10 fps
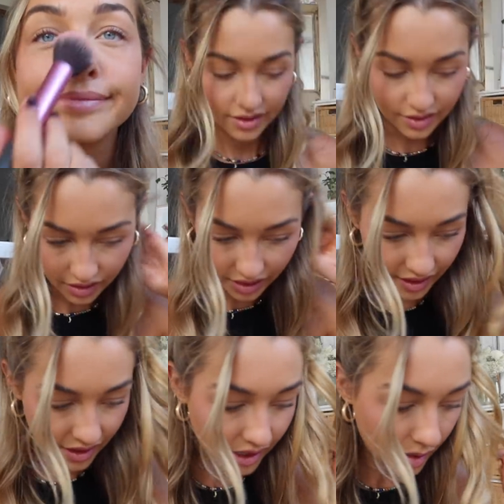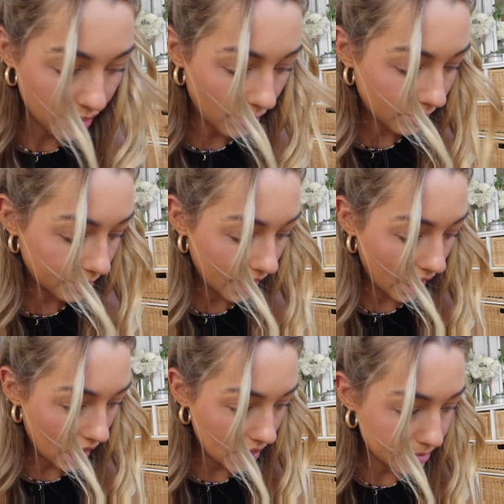So the thing that I'm
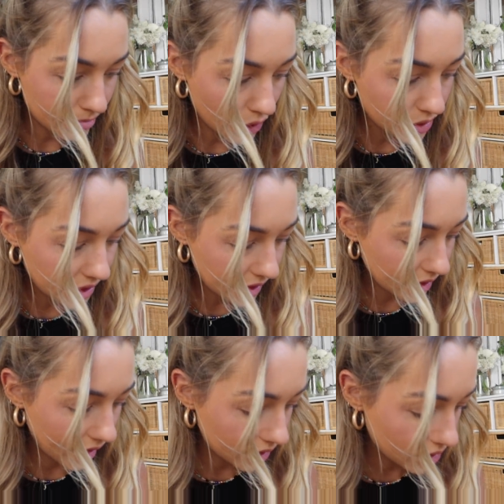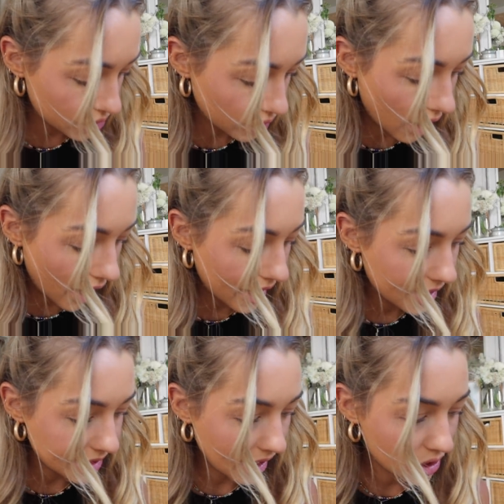probably the most excited to try
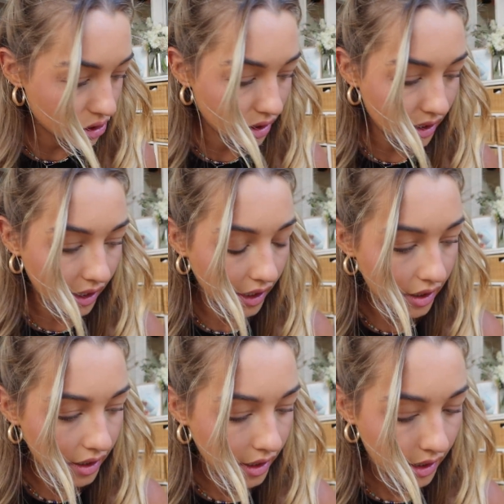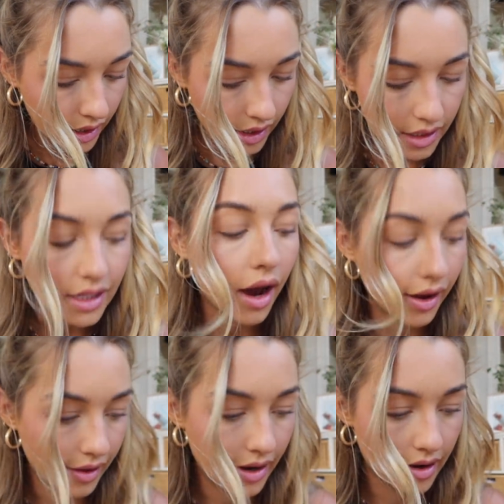is actually the
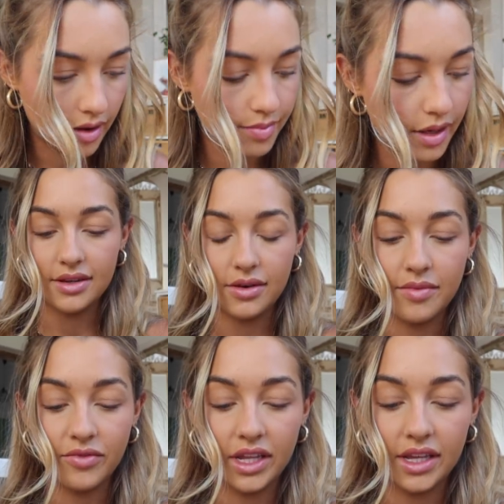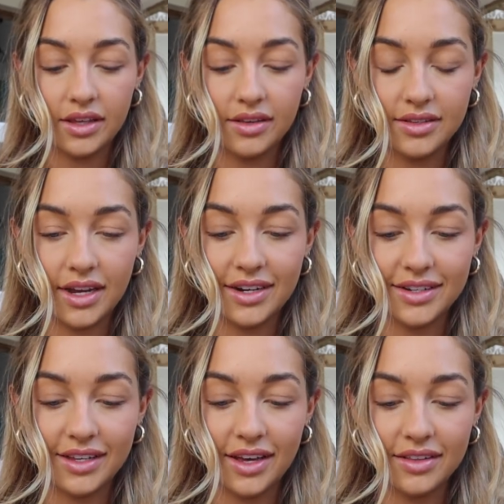highlighter. So I'm really excited to
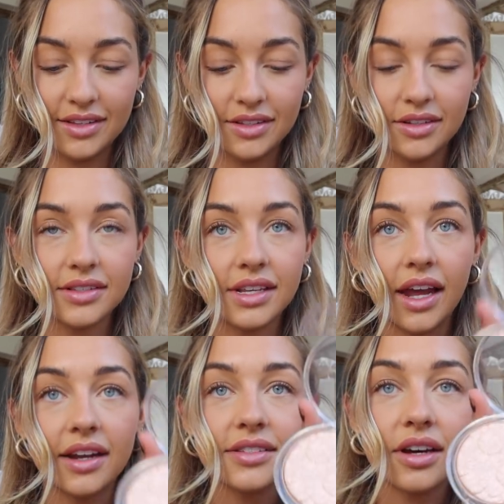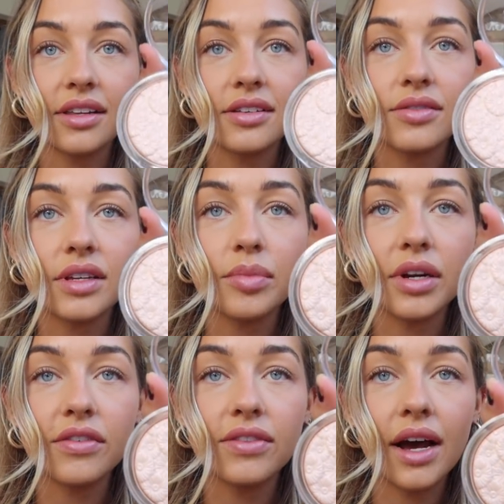see how this looks. Again, it's got those really
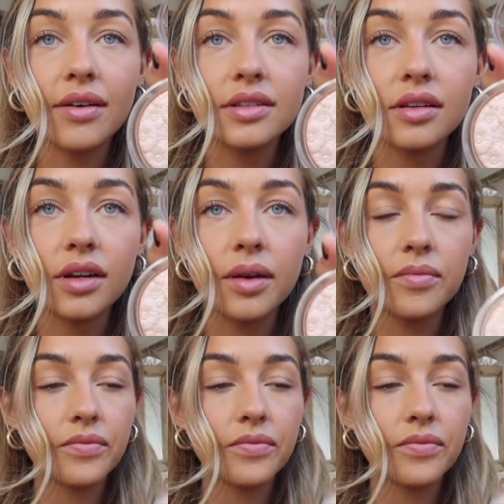pretty flowers on it.